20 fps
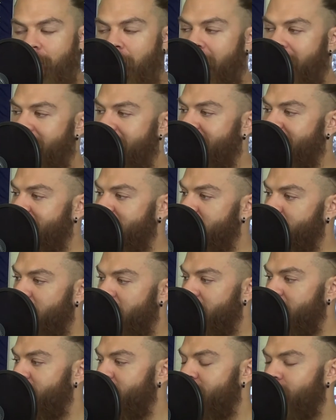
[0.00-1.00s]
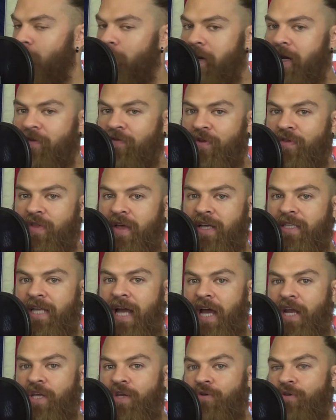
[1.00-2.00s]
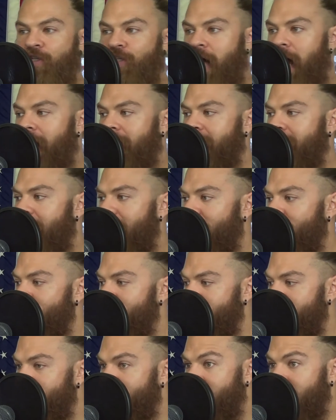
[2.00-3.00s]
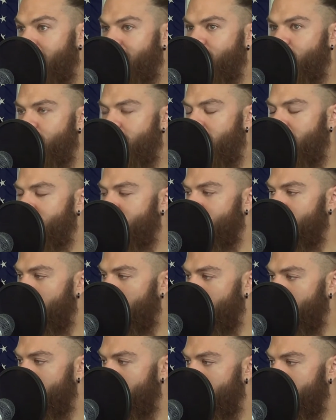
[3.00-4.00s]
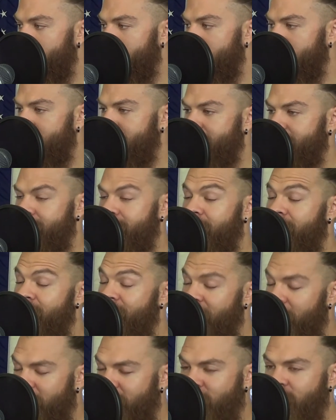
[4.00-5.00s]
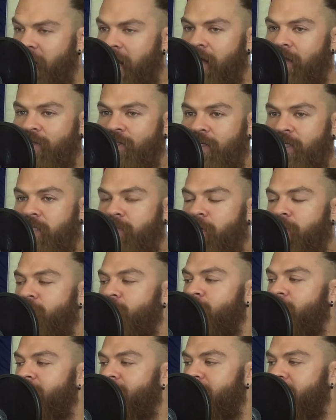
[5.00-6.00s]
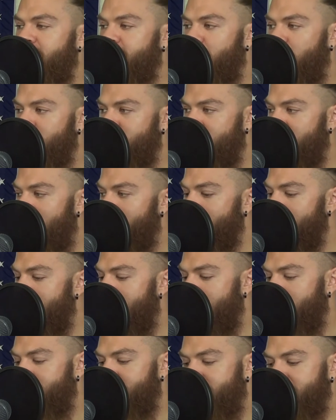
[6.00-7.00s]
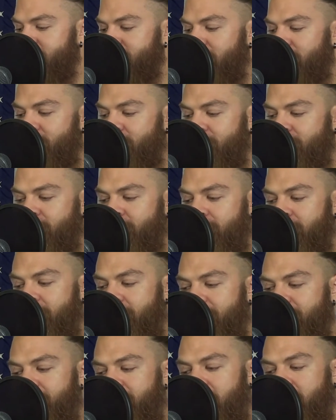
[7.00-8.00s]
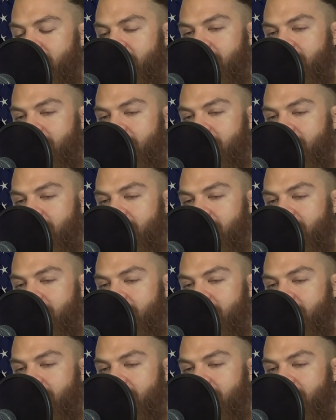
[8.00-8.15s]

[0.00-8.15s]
your body has experienced so many different things. How do you shock it? How do you develop new muscle growth? Very challenging, especially when you've been exposed to that many elements throughout your career.